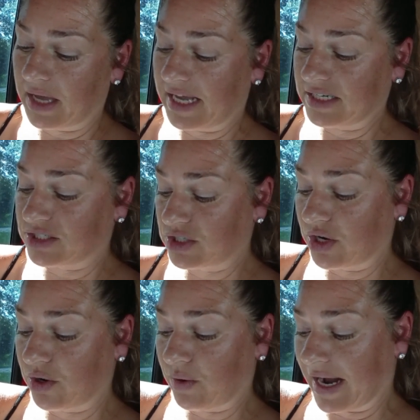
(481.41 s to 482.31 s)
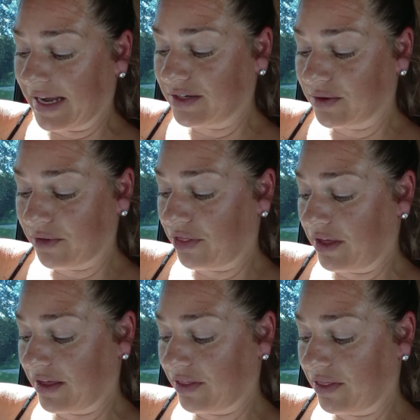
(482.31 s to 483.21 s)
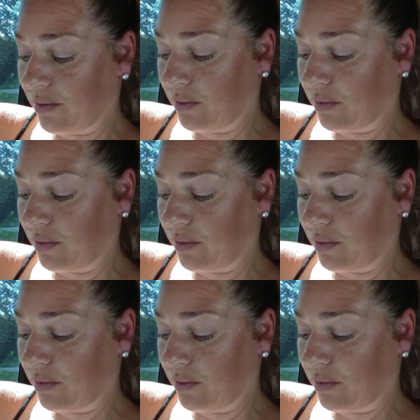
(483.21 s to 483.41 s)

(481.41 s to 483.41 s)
And so I don't think that